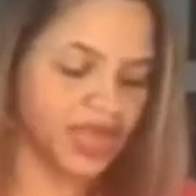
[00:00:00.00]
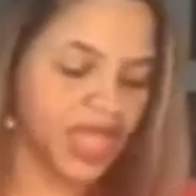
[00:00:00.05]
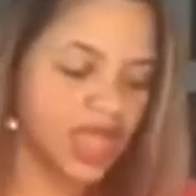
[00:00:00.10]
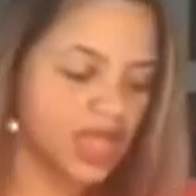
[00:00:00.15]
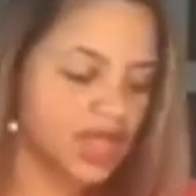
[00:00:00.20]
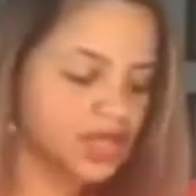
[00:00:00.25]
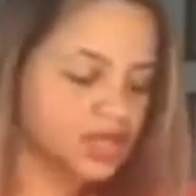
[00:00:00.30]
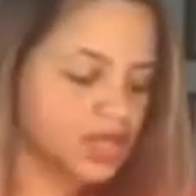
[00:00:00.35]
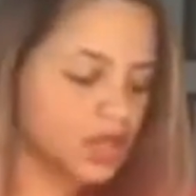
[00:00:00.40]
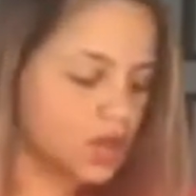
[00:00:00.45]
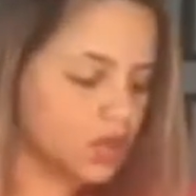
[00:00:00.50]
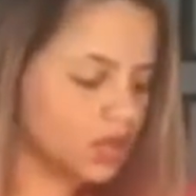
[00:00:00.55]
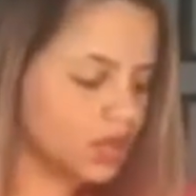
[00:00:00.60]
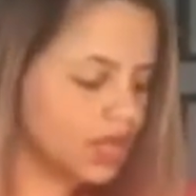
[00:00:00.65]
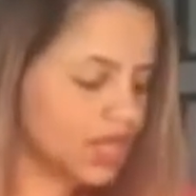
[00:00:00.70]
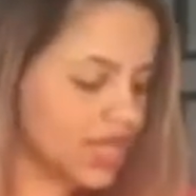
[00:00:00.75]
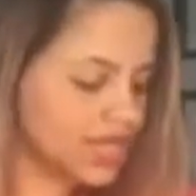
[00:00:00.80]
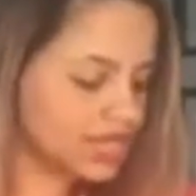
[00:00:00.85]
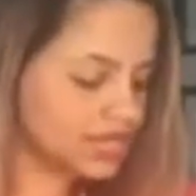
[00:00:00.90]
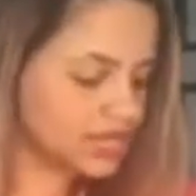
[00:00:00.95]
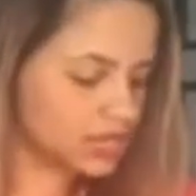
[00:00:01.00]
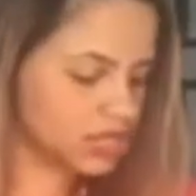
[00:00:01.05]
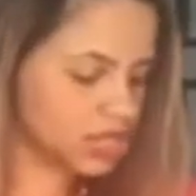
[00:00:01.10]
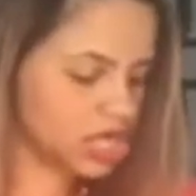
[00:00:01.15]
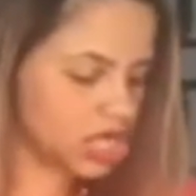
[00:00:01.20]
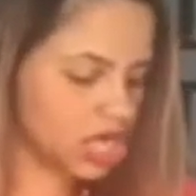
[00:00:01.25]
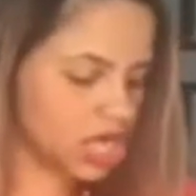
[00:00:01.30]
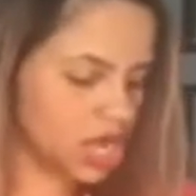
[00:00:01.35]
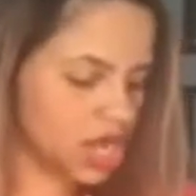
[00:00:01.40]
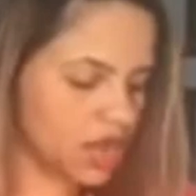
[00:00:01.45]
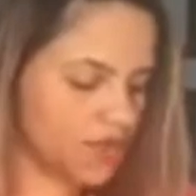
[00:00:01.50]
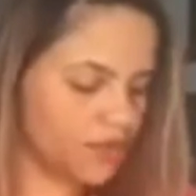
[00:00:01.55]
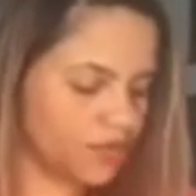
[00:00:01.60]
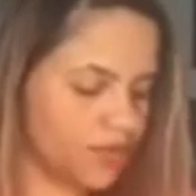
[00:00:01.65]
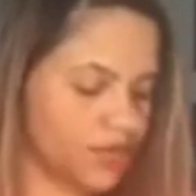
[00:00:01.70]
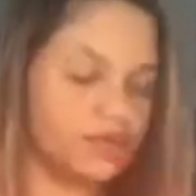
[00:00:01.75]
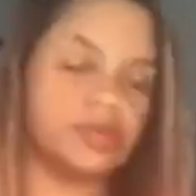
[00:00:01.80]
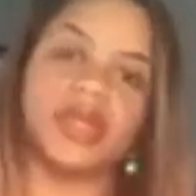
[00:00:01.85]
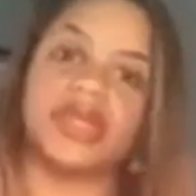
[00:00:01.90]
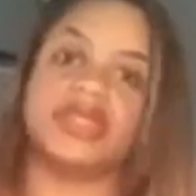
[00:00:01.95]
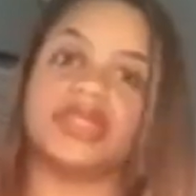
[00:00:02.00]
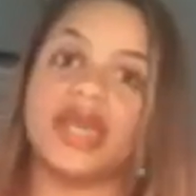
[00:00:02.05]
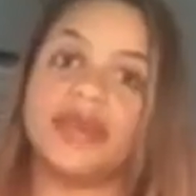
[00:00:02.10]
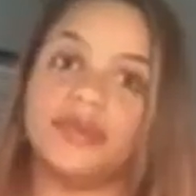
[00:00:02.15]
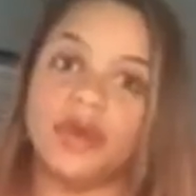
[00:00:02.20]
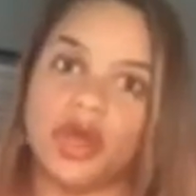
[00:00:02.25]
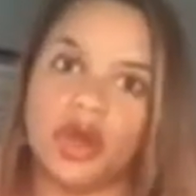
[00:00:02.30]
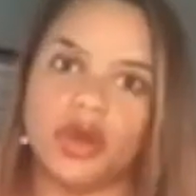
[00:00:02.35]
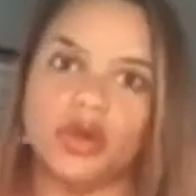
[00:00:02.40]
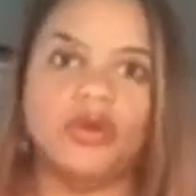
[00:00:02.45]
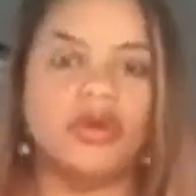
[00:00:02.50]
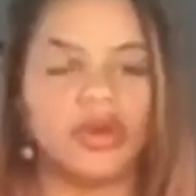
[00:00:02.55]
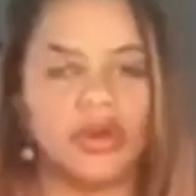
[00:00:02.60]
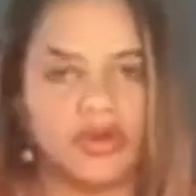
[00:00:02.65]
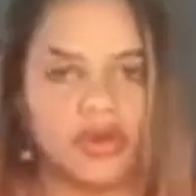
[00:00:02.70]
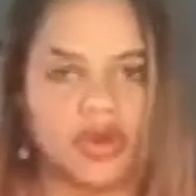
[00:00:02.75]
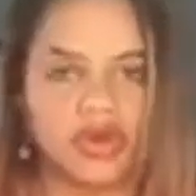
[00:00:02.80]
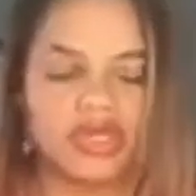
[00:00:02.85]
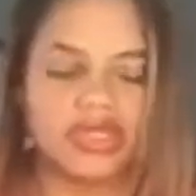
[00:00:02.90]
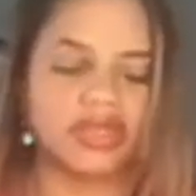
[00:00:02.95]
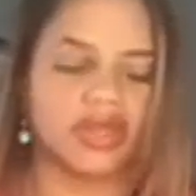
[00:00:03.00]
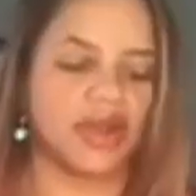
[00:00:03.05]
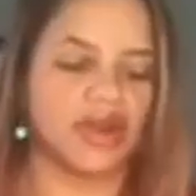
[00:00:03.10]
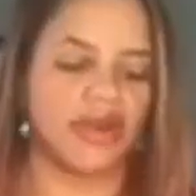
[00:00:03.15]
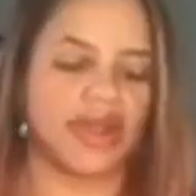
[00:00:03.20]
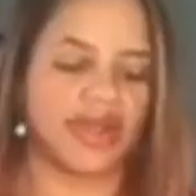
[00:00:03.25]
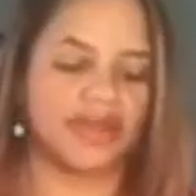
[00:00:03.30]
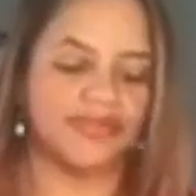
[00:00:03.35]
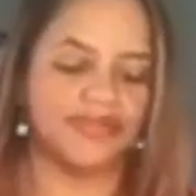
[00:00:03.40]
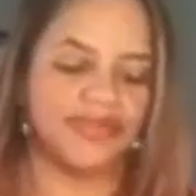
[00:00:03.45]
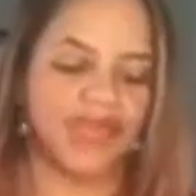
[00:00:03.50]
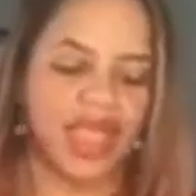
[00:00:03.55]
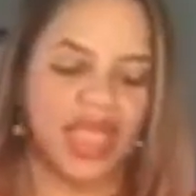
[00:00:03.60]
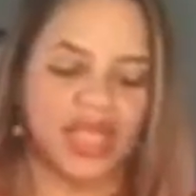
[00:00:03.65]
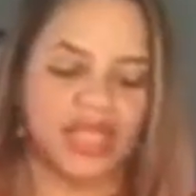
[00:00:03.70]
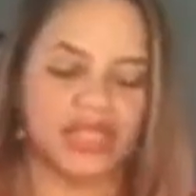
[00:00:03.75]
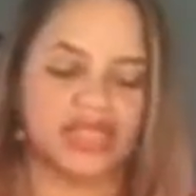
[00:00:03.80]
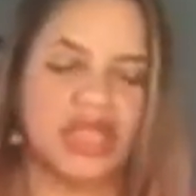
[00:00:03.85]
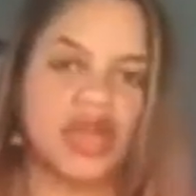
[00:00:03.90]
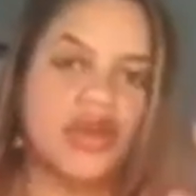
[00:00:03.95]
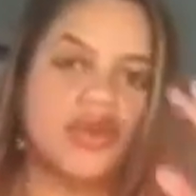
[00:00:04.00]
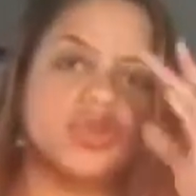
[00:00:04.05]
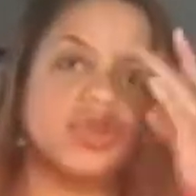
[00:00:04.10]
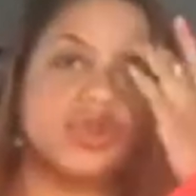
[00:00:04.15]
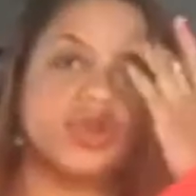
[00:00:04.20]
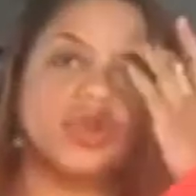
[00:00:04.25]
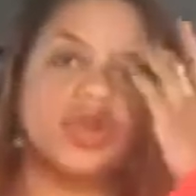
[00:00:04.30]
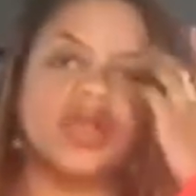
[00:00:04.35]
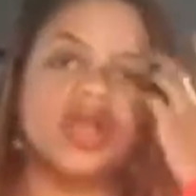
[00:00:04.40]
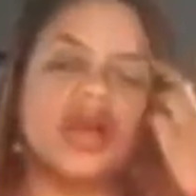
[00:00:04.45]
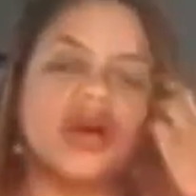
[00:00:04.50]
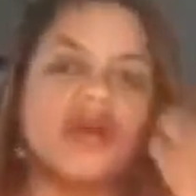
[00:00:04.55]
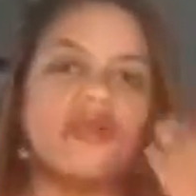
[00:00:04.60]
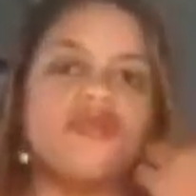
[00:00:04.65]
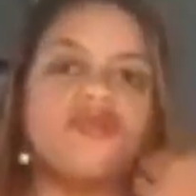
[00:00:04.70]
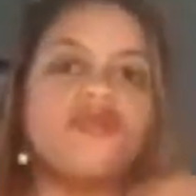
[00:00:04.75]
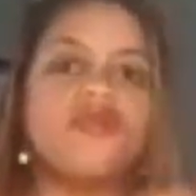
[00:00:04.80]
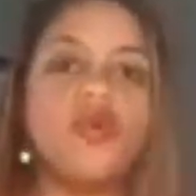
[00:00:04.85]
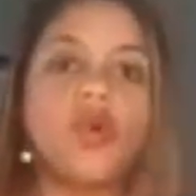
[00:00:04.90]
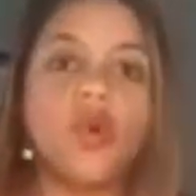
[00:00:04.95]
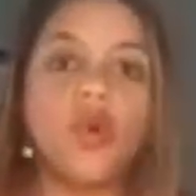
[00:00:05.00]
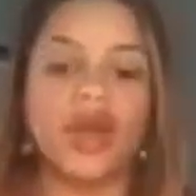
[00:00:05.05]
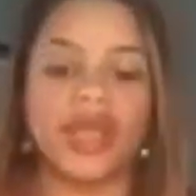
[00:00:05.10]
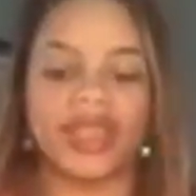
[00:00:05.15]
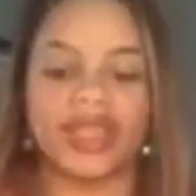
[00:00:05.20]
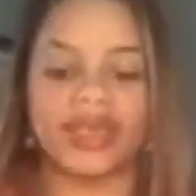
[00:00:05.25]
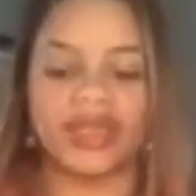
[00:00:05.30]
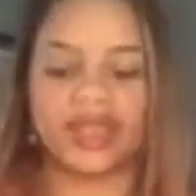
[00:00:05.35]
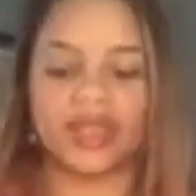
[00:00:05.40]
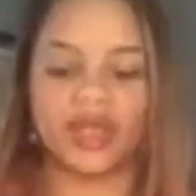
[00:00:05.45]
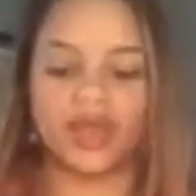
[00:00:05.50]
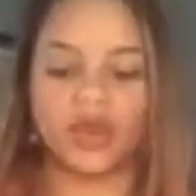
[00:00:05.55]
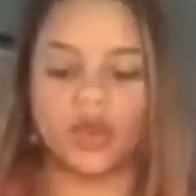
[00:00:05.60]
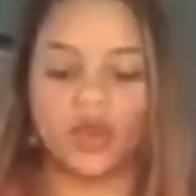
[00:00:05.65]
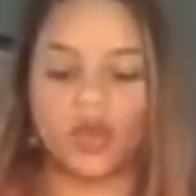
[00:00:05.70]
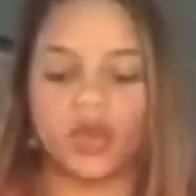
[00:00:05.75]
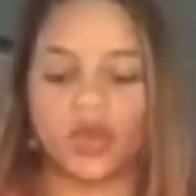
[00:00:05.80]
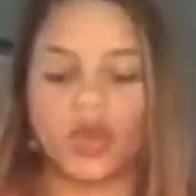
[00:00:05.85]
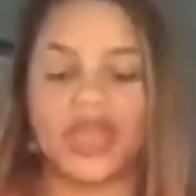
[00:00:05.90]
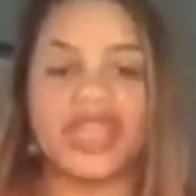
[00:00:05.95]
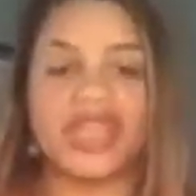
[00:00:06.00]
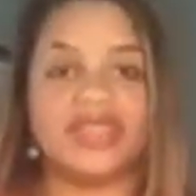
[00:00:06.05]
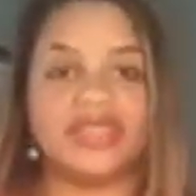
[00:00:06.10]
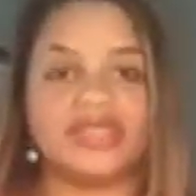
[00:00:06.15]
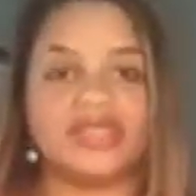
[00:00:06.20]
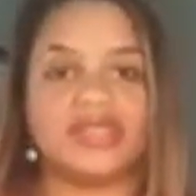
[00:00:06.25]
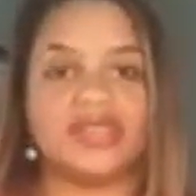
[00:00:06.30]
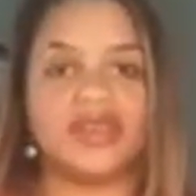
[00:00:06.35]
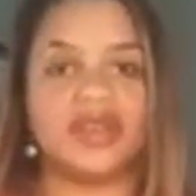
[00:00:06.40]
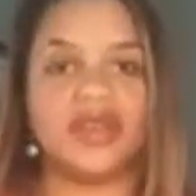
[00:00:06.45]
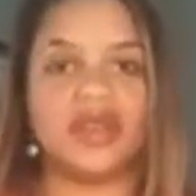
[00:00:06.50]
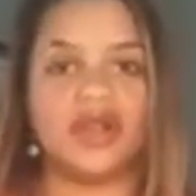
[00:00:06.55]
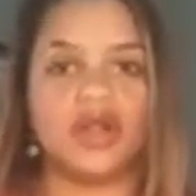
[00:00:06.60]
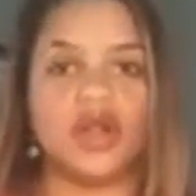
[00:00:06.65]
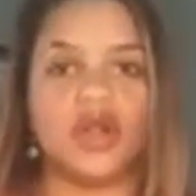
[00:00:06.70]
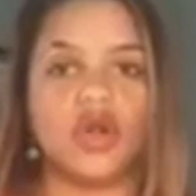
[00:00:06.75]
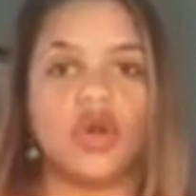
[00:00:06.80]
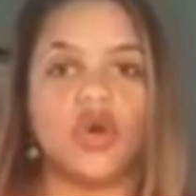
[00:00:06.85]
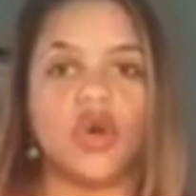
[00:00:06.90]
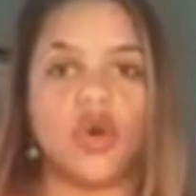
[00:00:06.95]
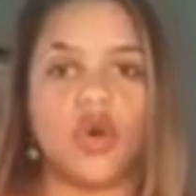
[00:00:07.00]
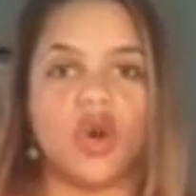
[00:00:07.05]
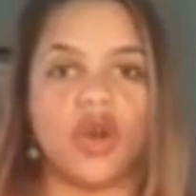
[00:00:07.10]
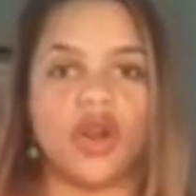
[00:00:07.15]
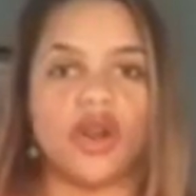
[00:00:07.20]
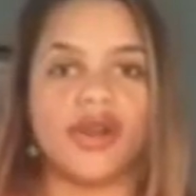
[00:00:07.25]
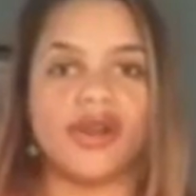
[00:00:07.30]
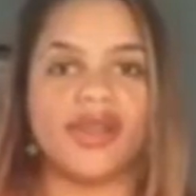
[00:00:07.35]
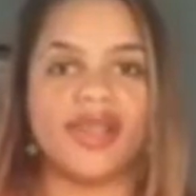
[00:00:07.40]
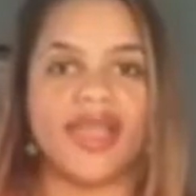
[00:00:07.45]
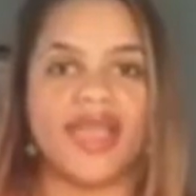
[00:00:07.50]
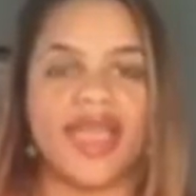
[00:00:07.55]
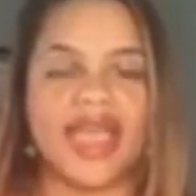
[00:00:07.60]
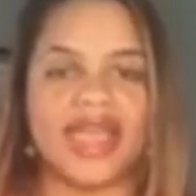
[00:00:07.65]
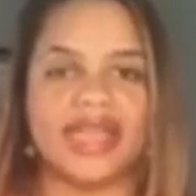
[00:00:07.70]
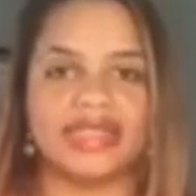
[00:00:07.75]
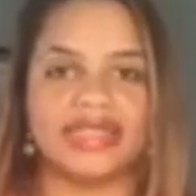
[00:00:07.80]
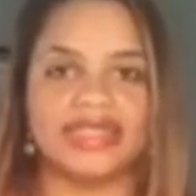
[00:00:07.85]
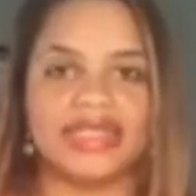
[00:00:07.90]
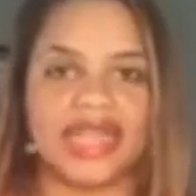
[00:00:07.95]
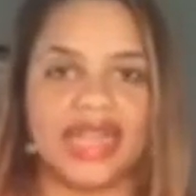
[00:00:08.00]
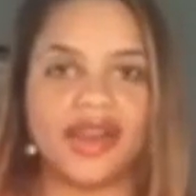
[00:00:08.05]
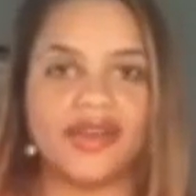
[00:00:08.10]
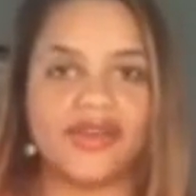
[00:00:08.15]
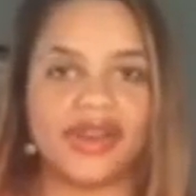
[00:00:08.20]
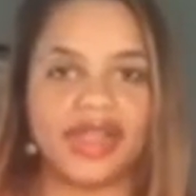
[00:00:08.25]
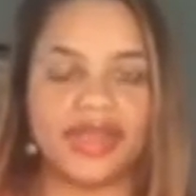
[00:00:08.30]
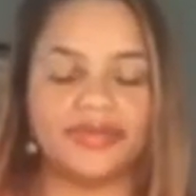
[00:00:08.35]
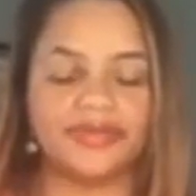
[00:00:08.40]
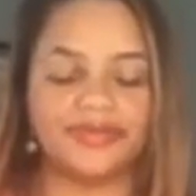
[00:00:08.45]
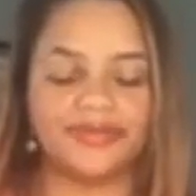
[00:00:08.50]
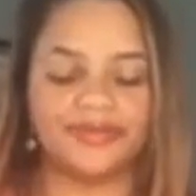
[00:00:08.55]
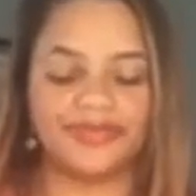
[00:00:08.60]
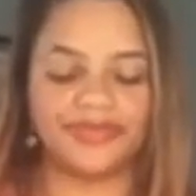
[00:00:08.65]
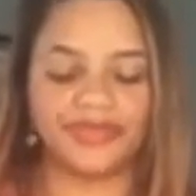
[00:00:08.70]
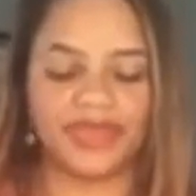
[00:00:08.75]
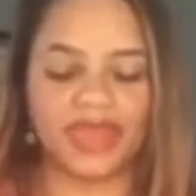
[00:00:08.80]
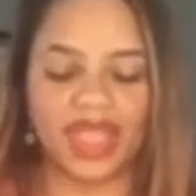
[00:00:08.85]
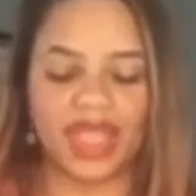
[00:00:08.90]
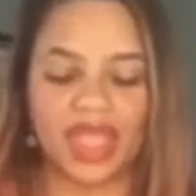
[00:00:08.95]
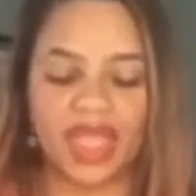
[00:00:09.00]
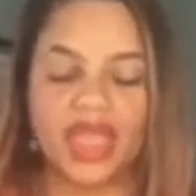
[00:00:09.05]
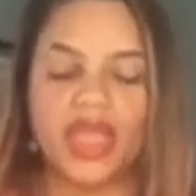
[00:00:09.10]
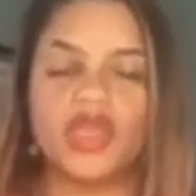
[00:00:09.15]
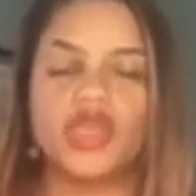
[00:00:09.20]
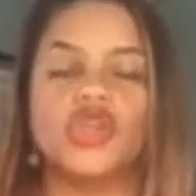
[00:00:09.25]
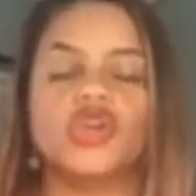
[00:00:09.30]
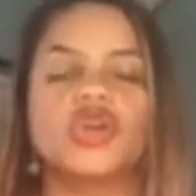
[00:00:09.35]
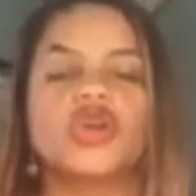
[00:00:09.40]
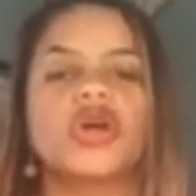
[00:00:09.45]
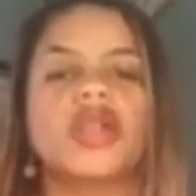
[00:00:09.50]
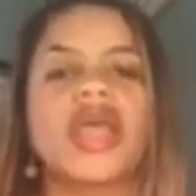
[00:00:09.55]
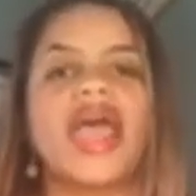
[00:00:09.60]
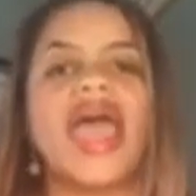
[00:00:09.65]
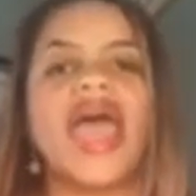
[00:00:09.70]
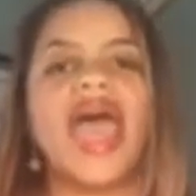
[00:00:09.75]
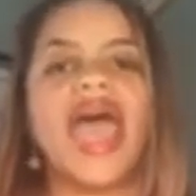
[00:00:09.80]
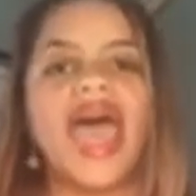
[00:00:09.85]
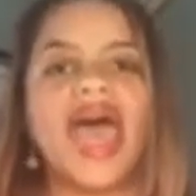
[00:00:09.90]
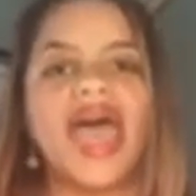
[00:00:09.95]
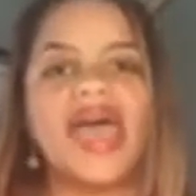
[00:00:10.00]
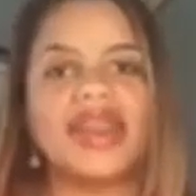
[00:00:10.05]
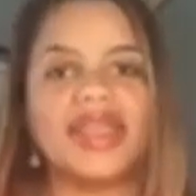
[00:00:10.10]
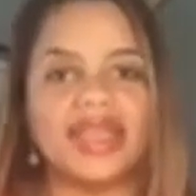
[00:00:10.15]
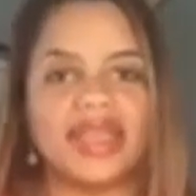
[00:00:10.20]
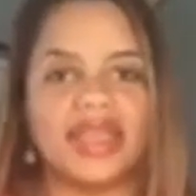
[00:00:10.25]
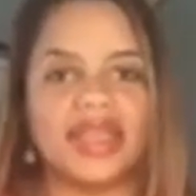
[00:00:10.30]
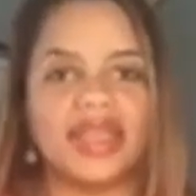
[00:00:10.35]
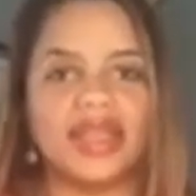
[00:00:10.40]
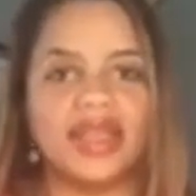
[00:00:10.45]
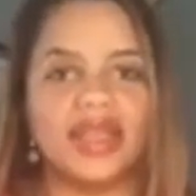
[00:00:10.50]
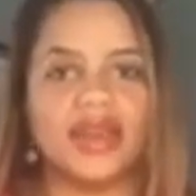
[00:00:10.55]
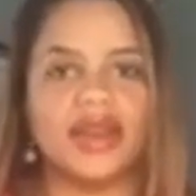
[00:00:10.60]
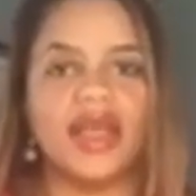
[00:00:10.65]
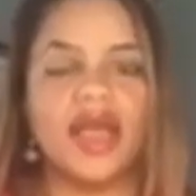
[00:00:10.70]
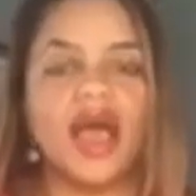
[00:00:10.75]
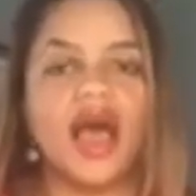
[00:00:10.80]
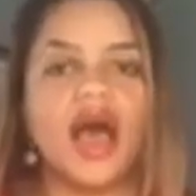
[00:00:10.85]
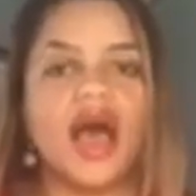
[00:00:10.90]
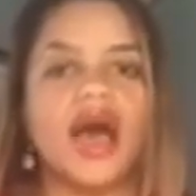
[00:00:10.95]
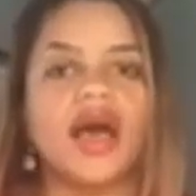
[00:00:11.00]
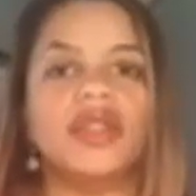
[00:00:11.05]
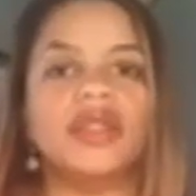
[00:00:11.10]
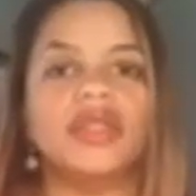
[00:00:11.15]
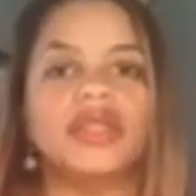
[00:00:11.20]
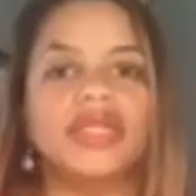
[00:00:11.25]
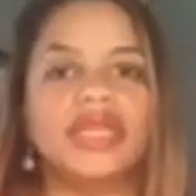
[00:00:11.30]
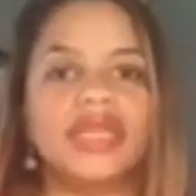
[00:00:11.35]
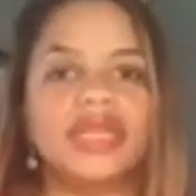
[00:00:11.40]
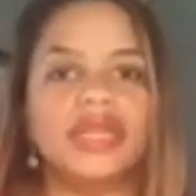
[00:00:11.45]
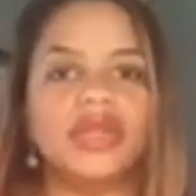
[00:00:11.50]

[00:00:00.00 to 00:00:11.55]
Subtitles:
So let's start off with blood type O, of course, all right? So you're going to avoid wheat, corn, and dairy. You're going to add in a lean